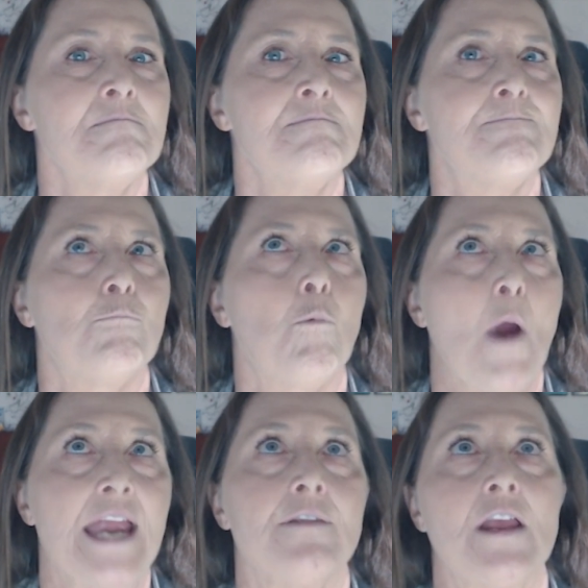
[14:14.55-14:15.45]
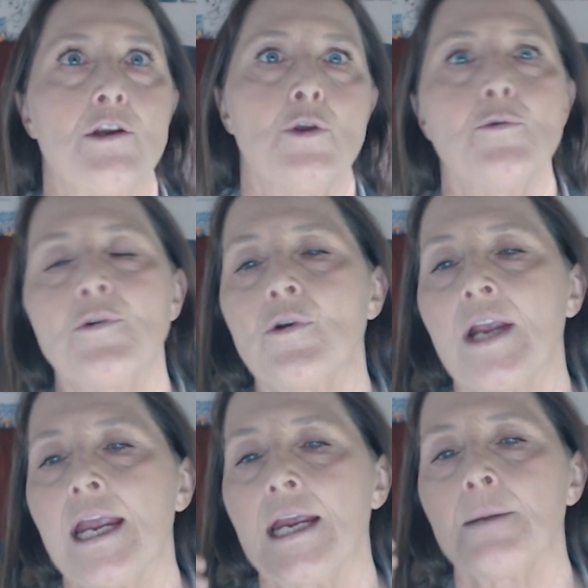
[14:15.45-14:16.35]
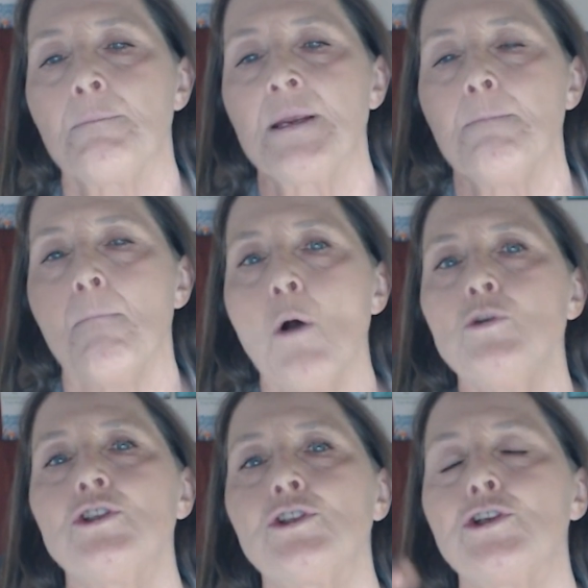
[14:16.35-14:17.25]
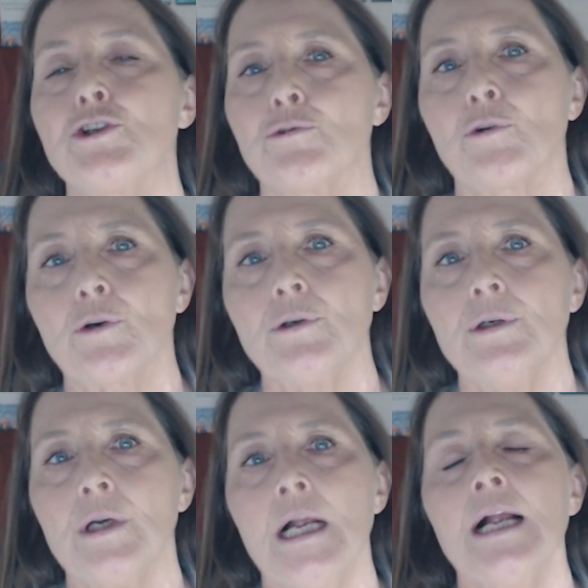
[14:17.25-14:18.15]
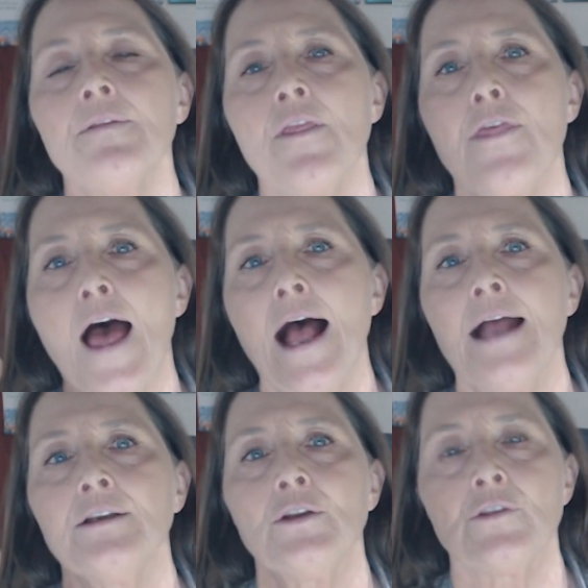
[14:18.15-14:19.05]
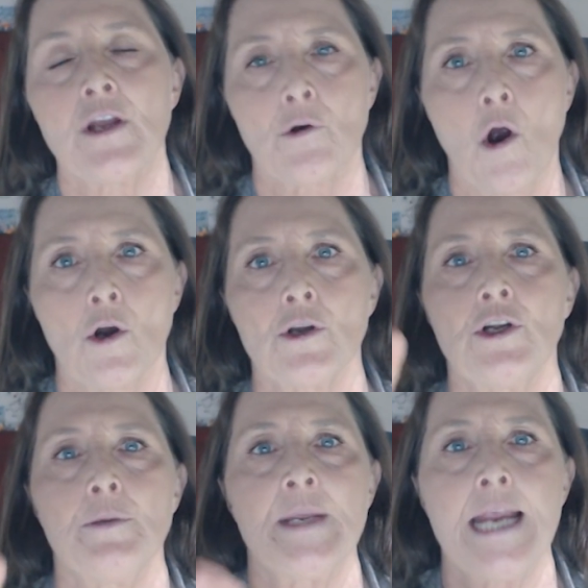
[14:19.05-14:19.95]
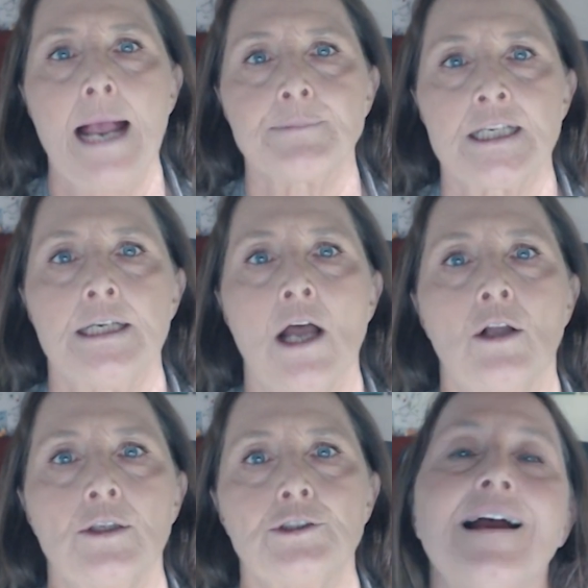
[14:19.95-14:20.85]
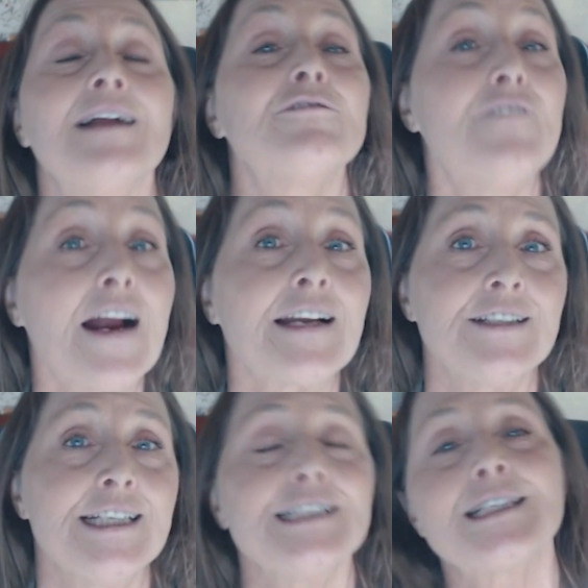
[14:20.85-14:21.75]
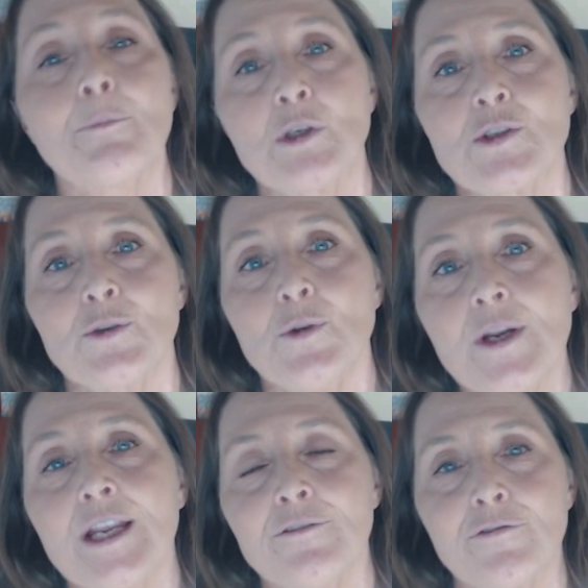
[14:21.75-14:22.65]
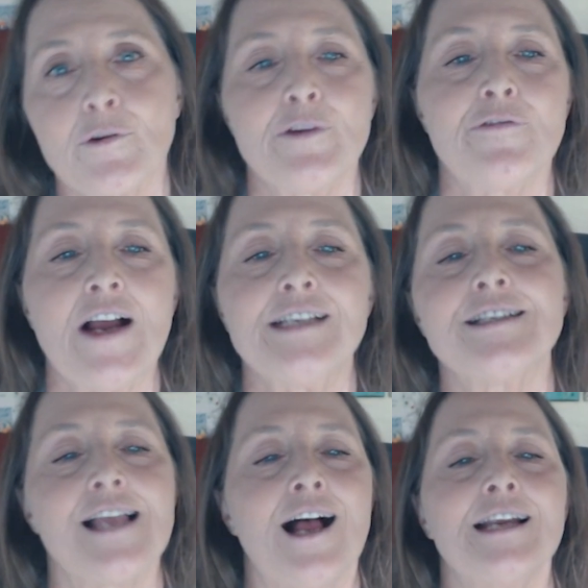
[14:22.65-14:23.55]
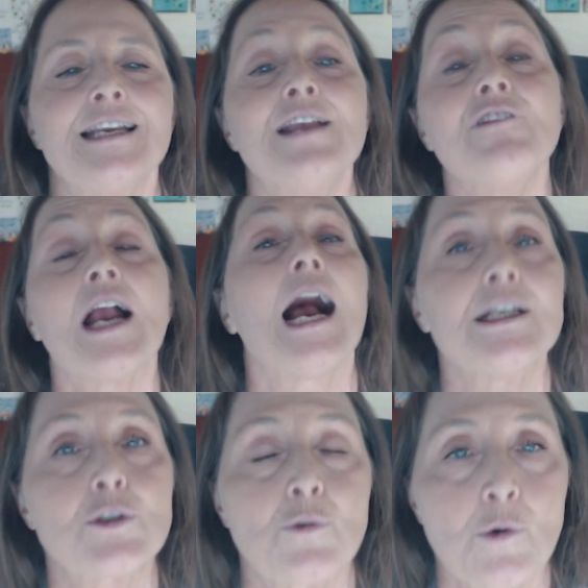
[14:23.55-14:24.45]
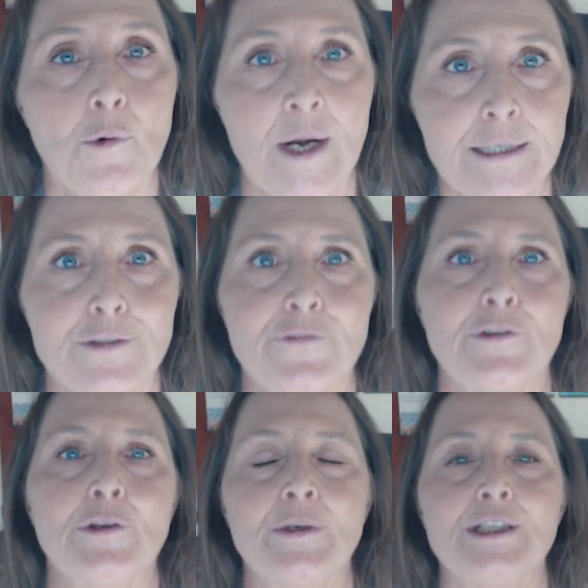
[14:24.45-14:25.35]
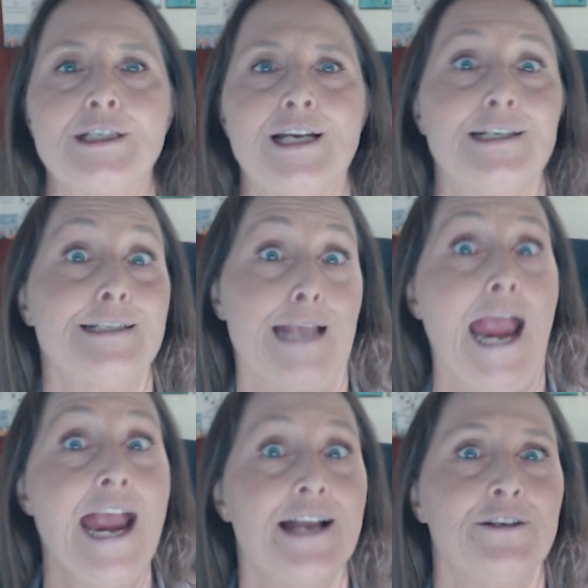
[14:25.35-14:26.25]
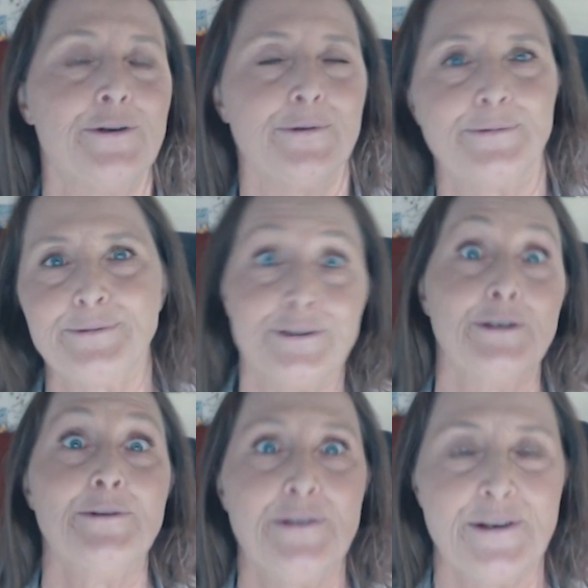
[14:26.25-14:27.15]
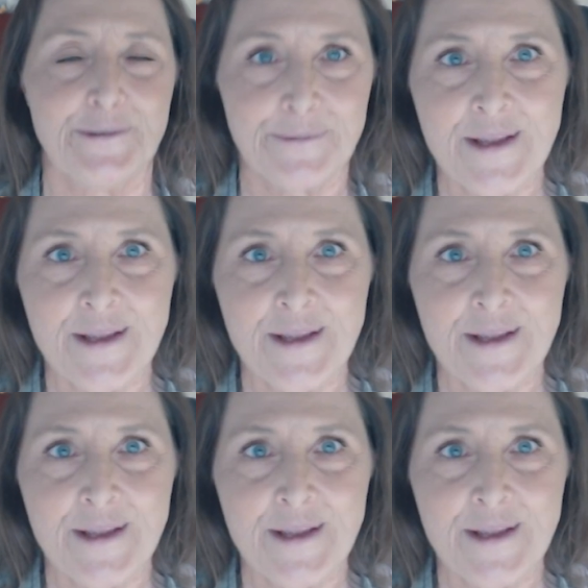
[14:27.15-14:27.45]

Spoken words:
way that you can be most sure that there aren't going to be gaps in knowledge. And finally, someone is looking for advice on giving high school credits for unit studies. Can you? Do you?